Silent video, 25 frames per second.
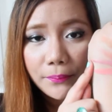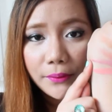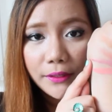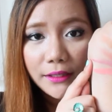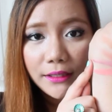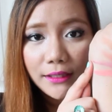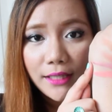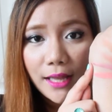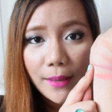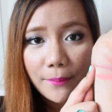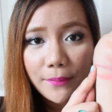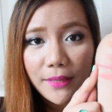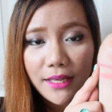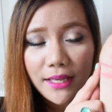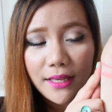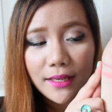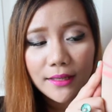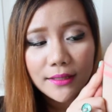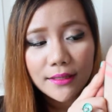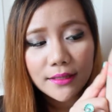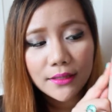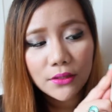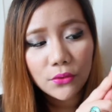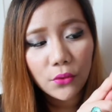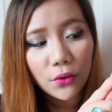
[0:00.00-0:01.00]
plummy
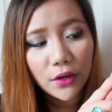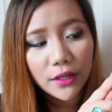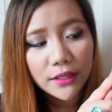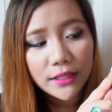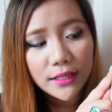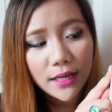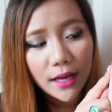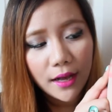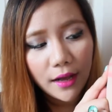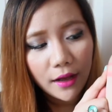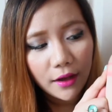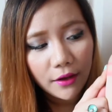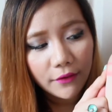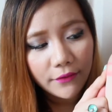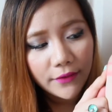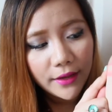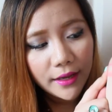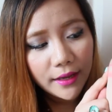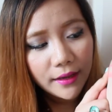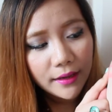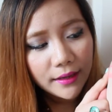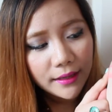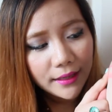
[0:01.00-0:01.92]
sort of